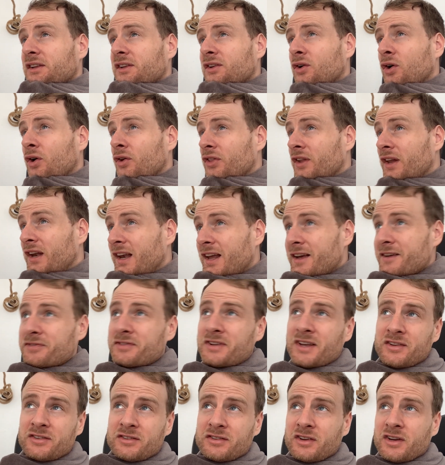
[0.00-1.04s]
on the
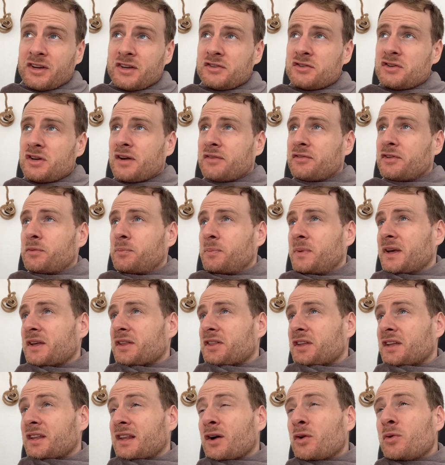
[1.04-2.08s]
left-hand side, you have this big
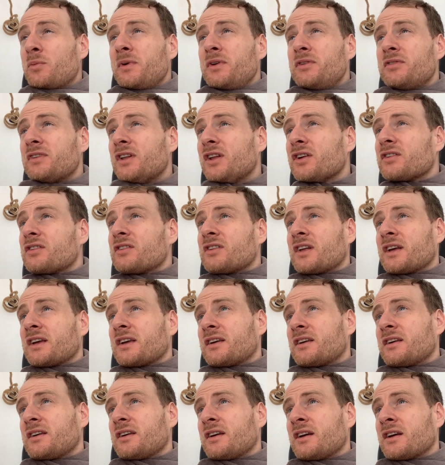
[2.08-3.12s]
thing that almost looks
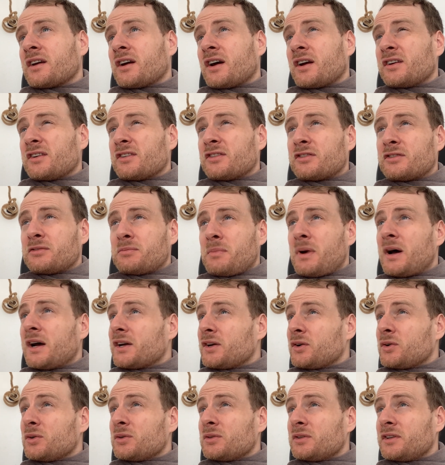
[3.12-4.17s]
like a kind of
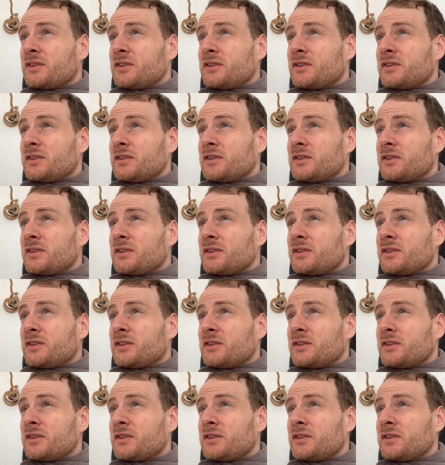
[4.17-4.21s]
smile.